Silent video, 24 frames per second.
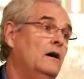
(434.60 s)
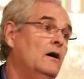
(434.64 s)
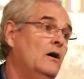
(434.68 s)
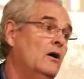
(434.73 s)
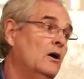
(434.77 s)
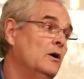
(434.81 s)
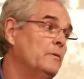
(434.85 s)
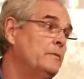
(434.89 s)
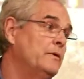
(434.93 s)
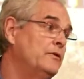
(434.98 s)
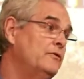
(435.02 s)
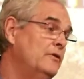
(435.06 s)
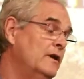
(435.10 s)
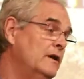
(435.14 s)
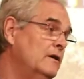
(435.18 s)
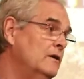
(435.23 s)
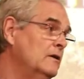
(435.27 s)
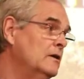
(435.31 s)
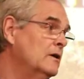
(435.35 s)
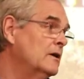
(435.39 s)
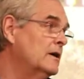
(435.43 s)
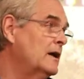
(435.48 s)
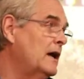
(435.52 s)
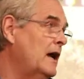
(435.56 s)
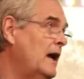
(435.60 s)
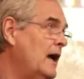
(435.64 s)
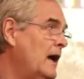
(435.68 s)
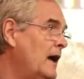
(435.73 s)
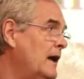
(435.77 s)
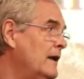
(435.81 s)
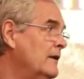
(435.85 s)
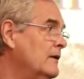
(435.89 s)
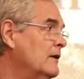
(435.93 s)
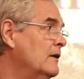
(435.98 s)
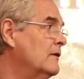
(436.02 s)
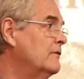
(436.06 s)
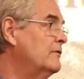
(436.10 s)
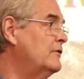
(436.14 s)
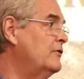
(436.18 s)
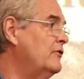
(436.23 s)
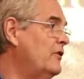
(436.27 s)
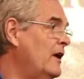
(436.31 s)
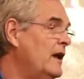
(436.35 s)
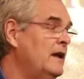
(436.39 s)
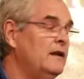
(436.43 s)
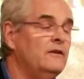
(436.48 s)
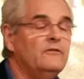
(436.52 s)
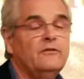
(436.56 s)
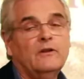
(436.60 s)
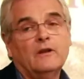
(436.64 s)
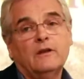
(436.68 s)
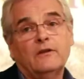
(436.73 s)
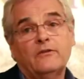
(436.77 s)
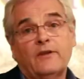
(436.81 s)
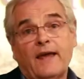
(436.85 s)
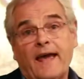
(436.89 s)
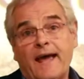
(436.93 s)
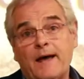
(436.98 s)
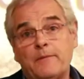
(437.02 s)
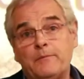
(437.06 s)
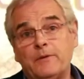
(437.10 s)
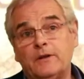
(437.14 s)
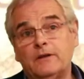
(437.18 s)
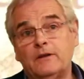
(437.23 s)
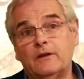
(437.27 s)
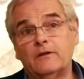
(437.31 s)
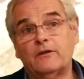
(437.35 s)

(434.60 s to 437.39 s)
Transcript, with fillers: or a particular kind of change that has happened